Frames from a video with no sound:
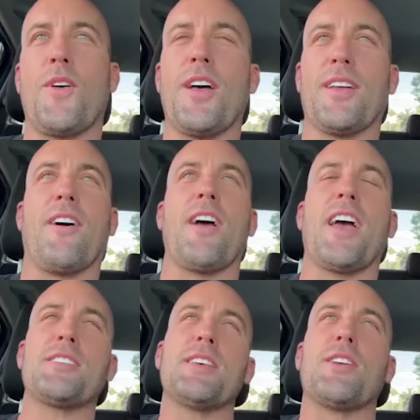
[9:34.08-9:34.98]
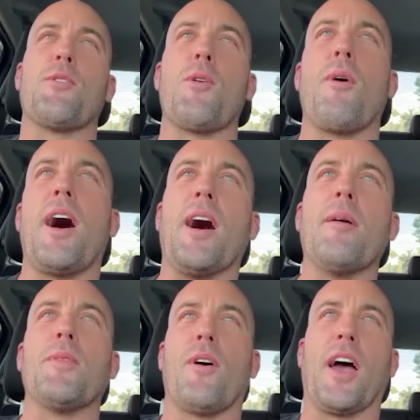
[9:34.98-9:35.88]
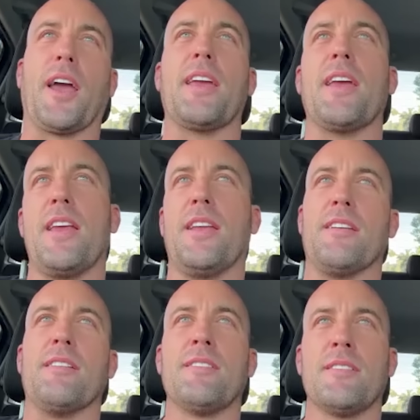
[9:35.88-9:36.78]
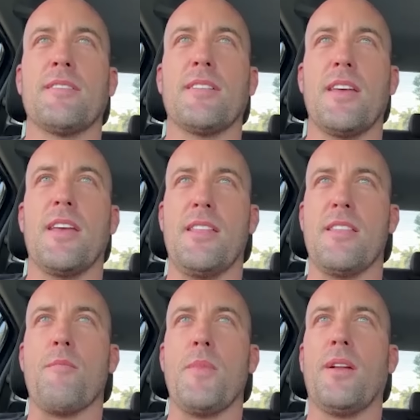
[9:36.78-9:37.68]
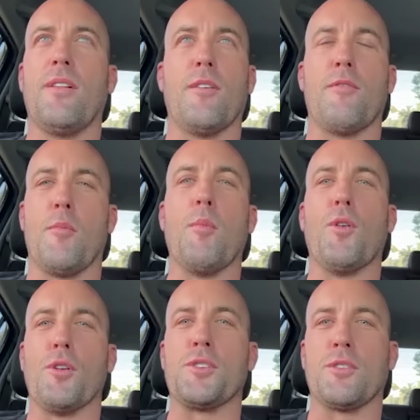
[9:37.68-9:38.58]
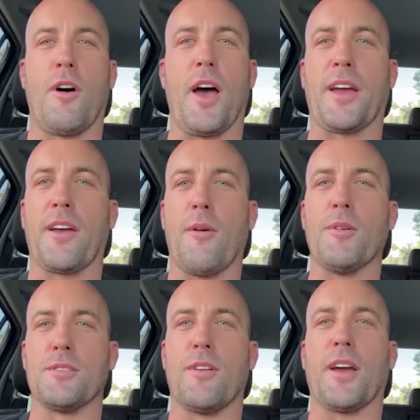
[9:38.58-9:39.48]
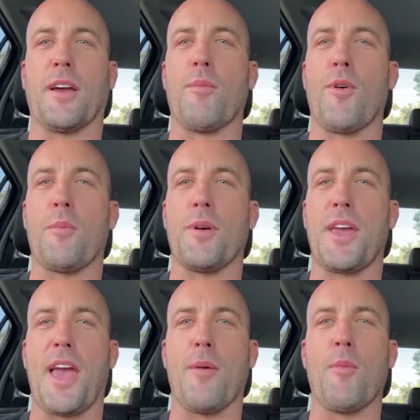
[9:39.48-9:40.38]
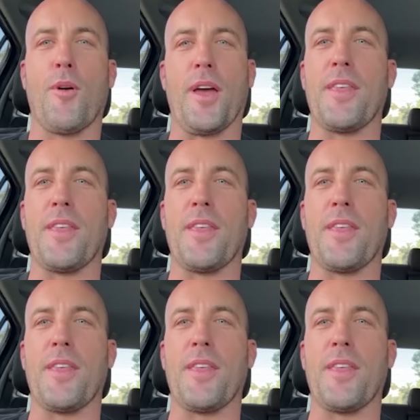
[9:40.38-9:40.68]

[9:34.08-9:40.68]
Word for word: I actually grew up like in the middle of the bush. Like I was like a proper cowboy.